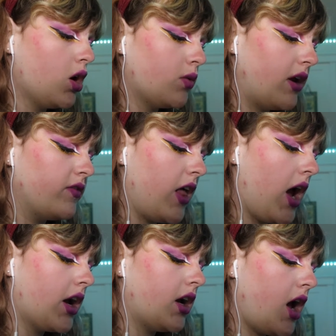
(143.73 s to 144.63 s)
Red
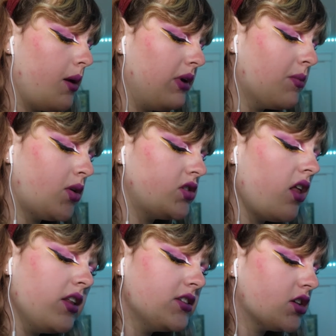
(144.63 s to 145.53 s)
flag. I mean most
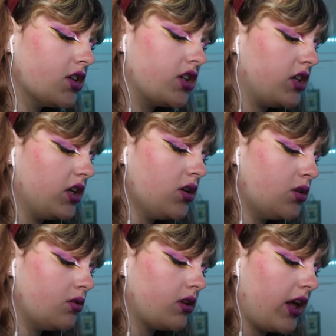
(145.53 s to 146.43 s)
of these are
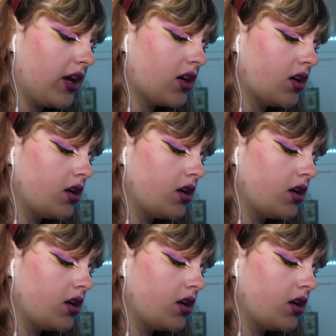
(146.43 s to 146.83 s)
cute, like